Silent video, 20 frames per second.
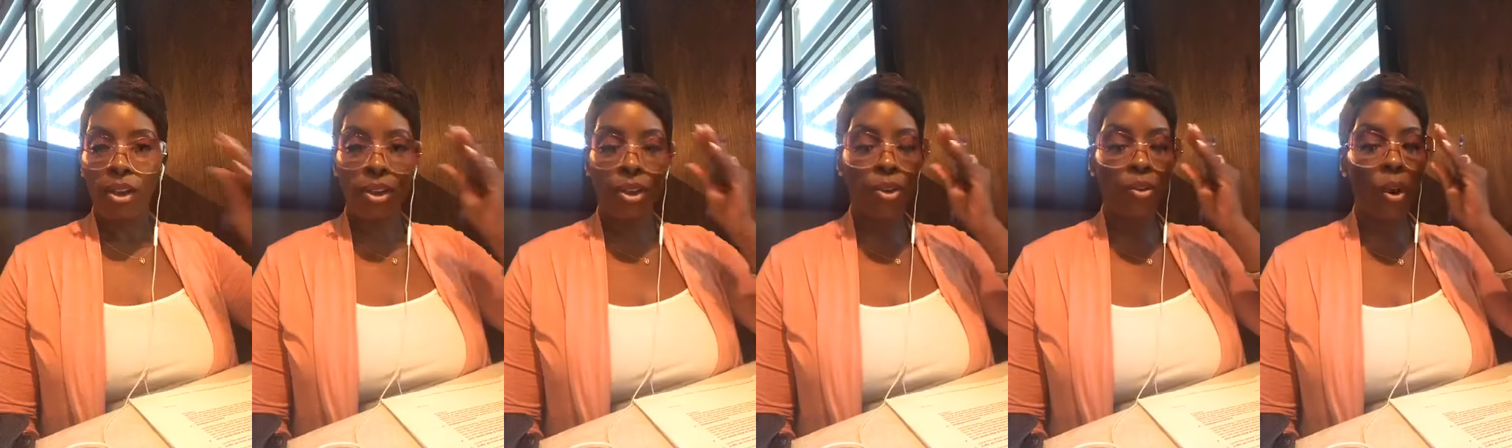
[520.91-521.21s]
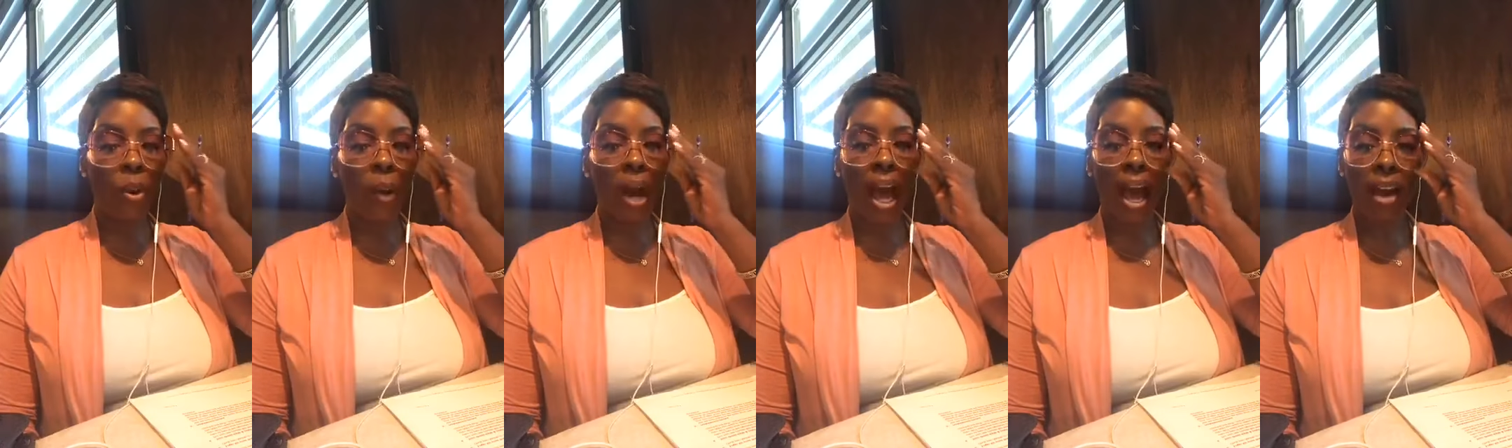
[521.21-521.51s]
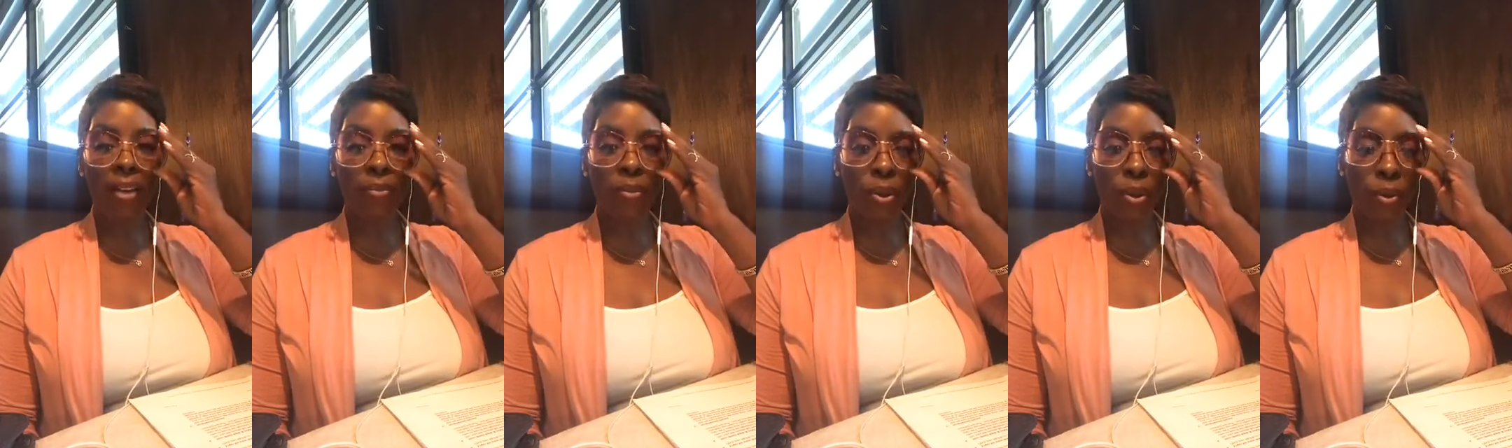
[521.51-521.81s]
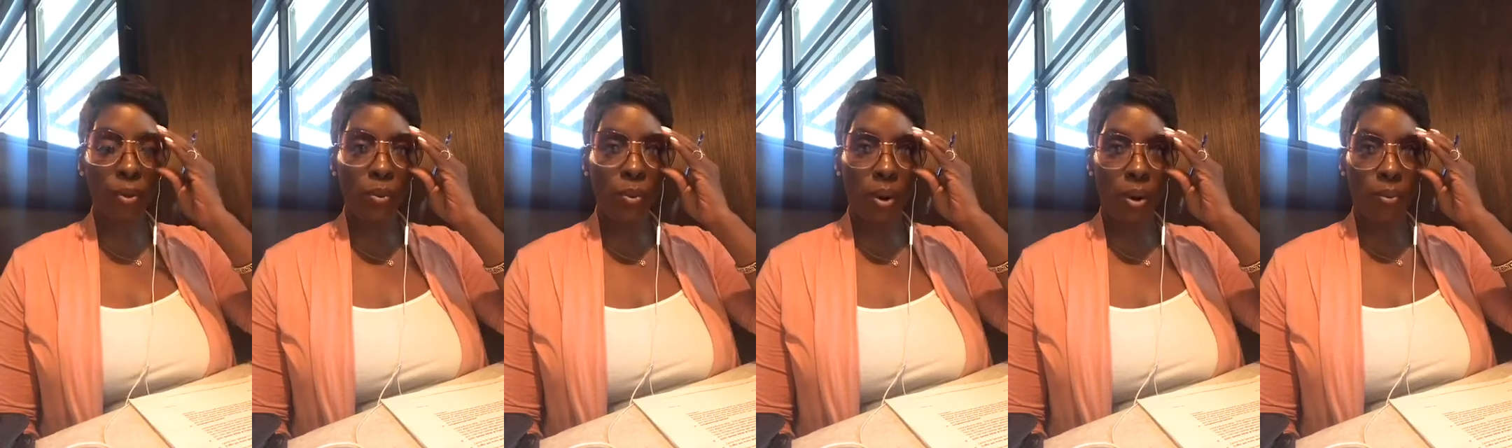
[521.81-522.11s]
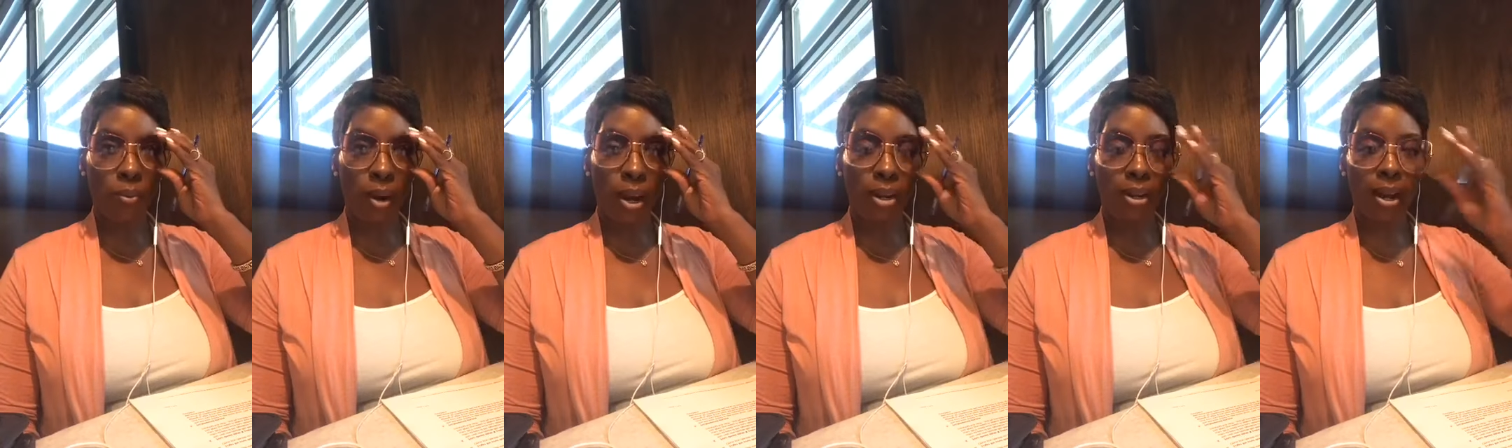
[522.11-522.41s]
You don't have what you
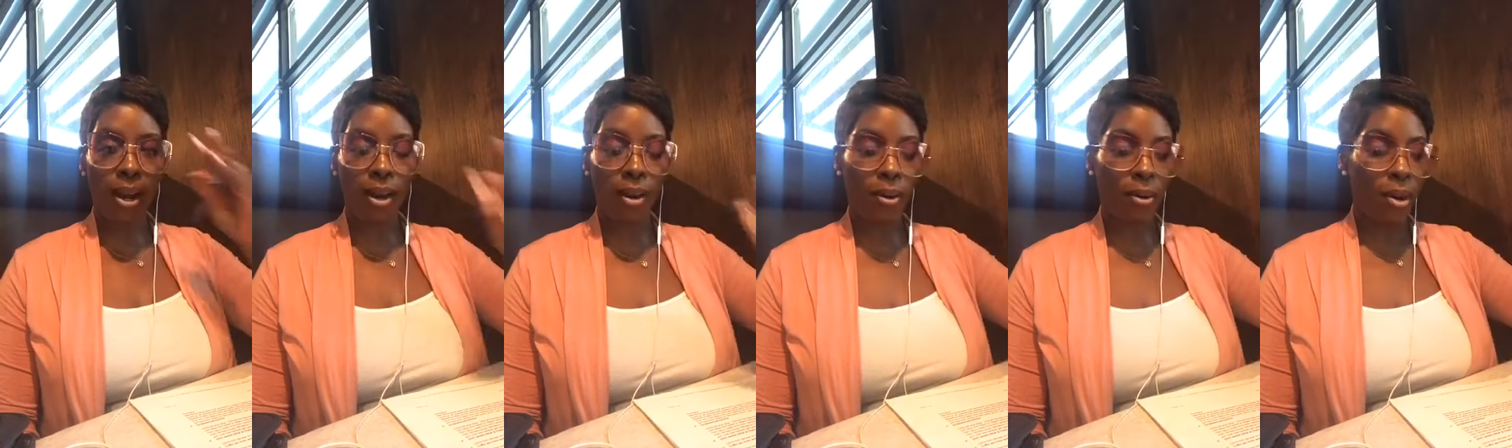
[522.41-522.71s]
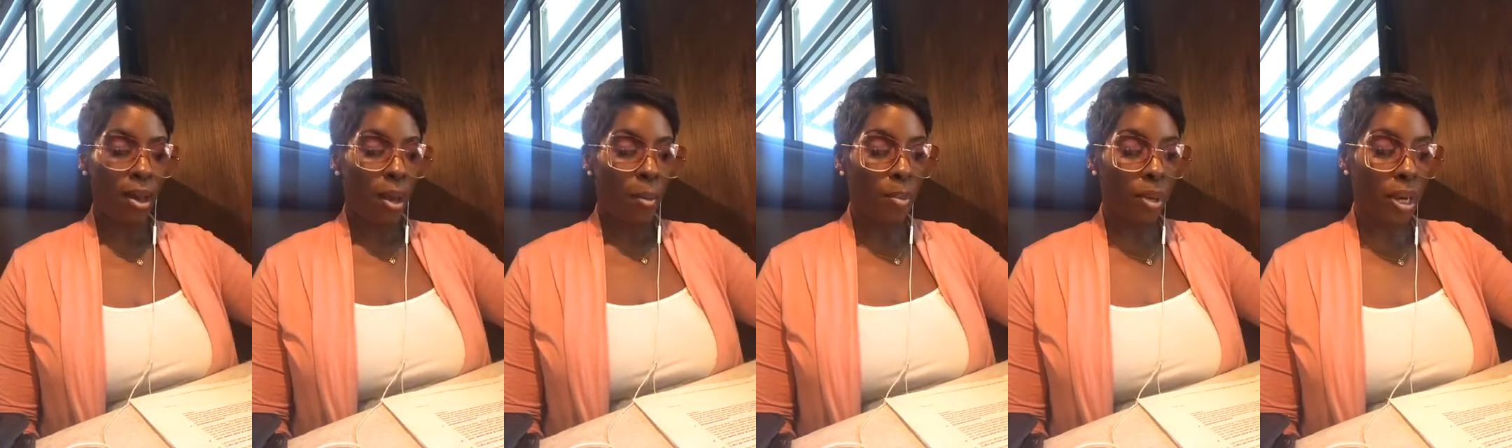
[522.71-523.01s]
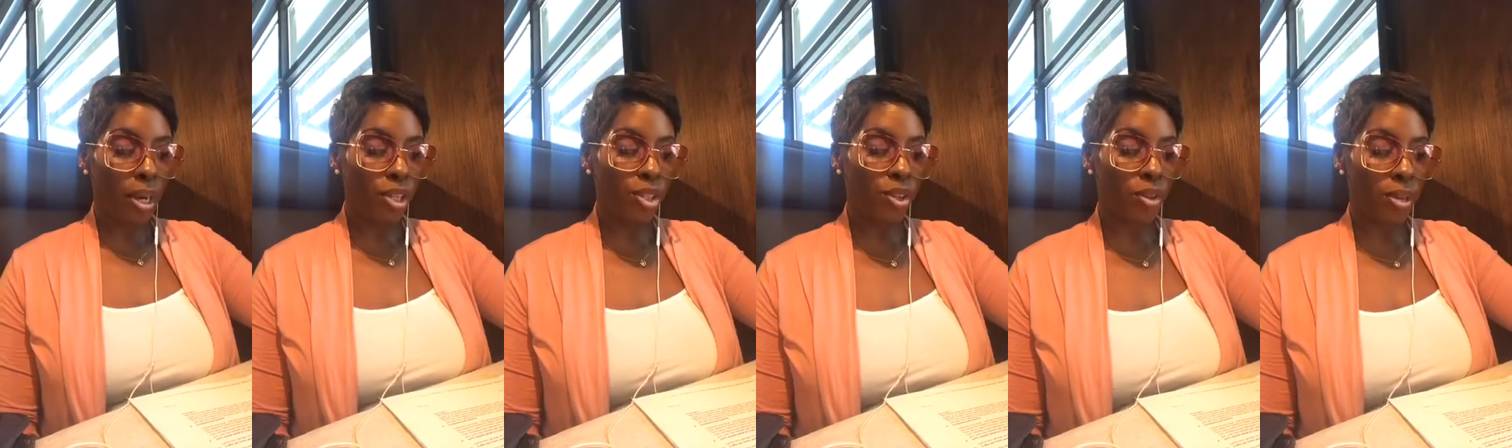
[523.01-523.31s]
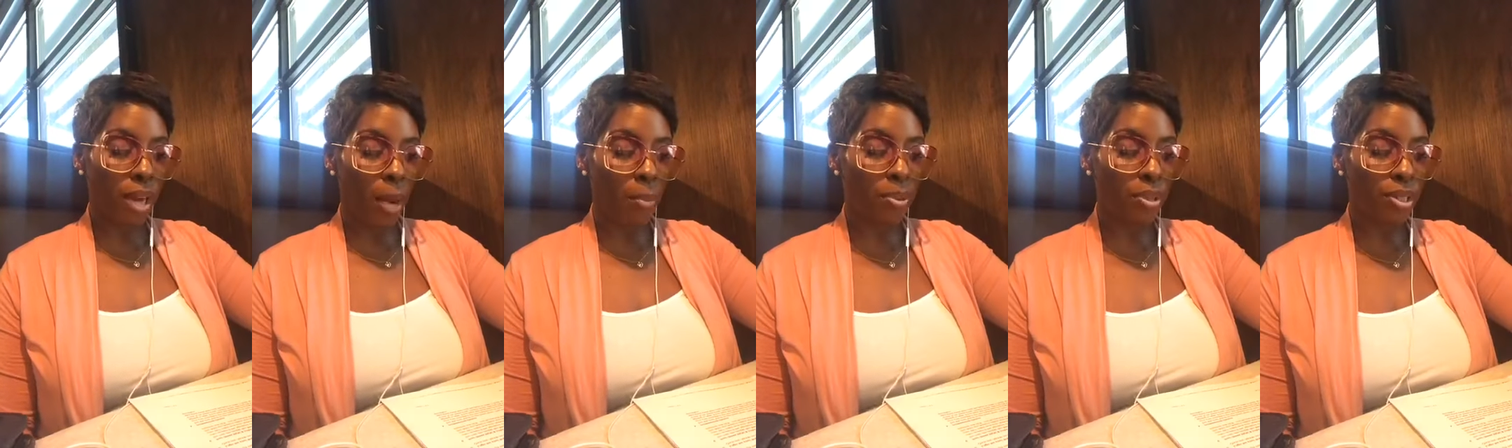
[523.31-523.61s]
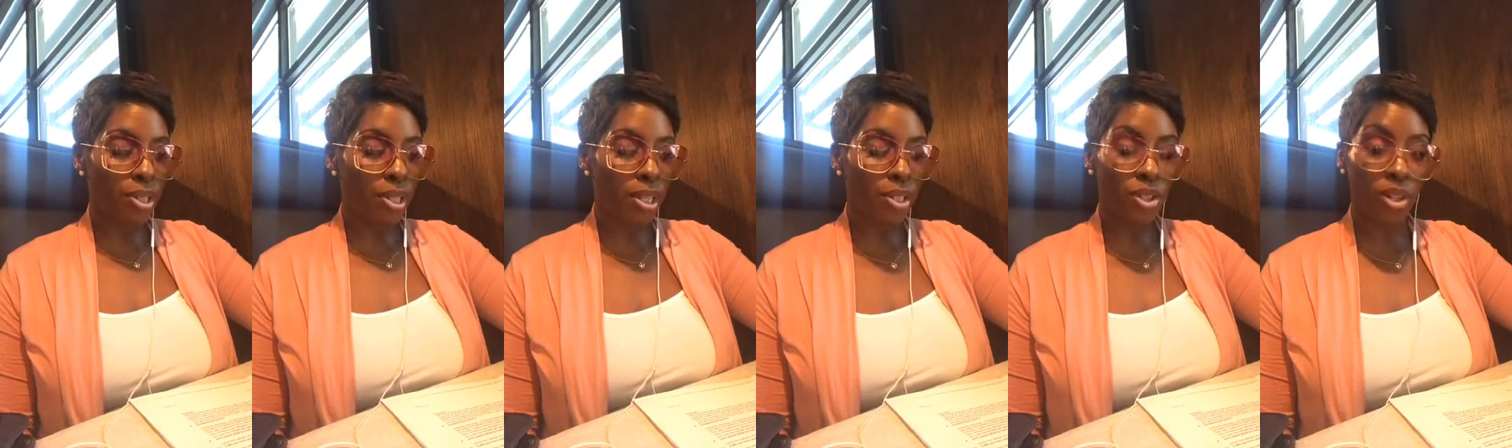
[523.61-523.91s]
want right now because you're not
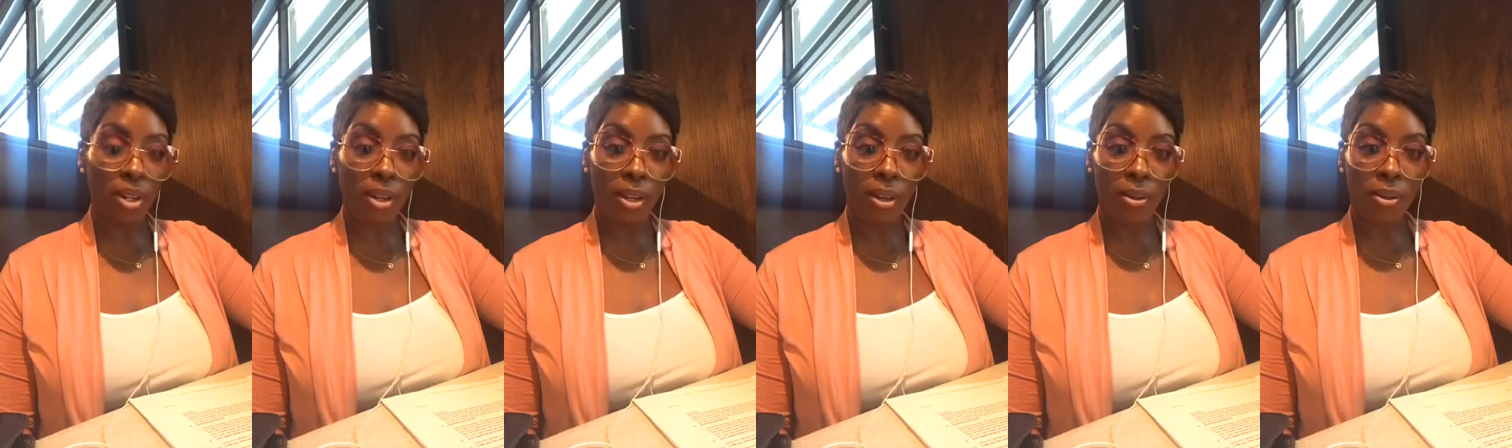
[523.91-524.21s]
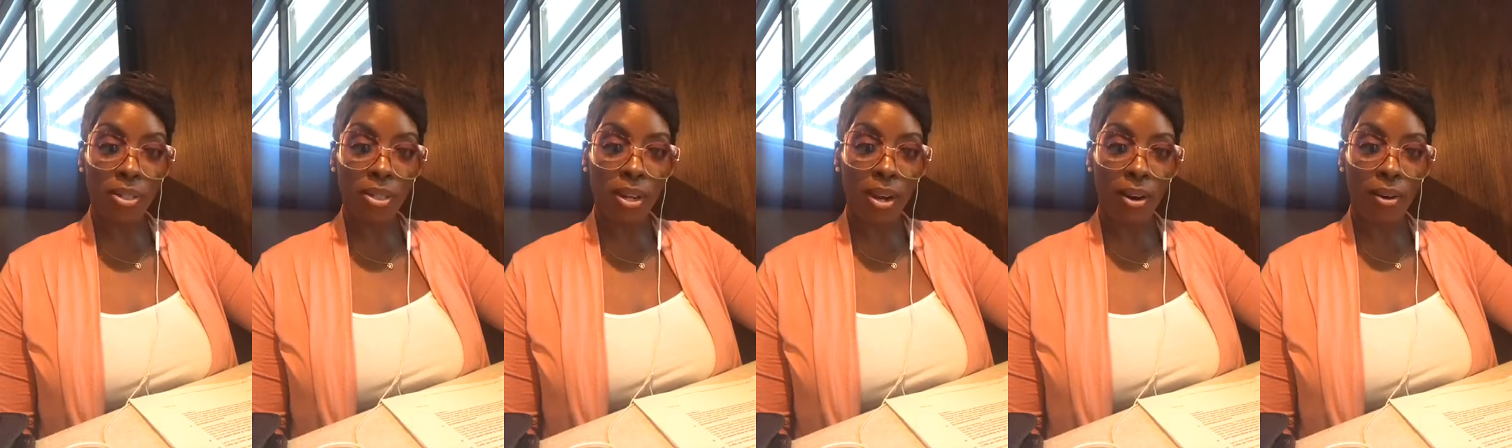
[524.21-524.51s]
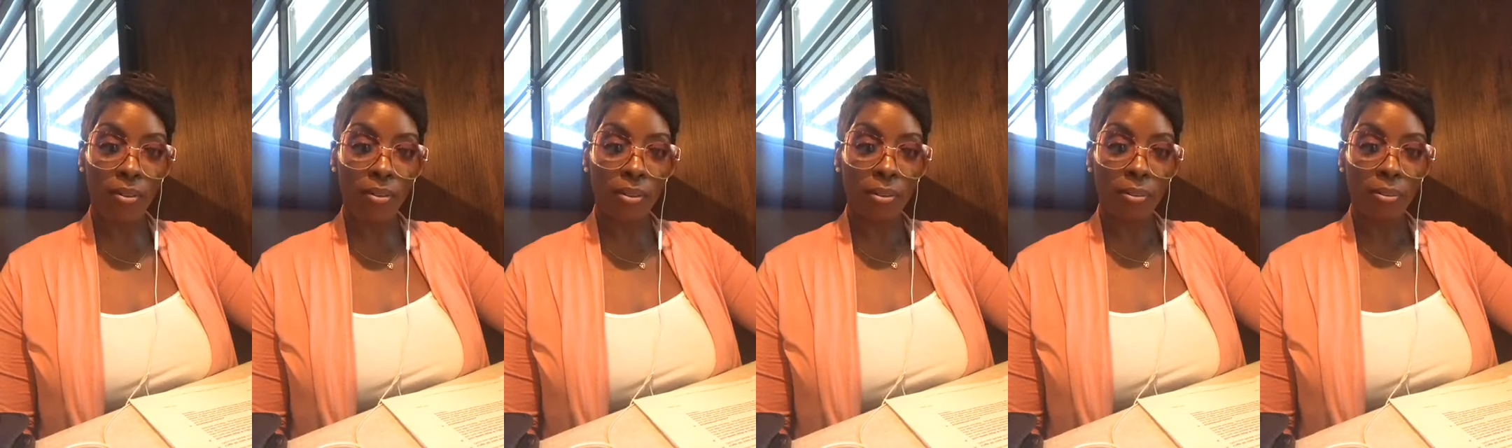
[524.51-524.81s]
positioning yourself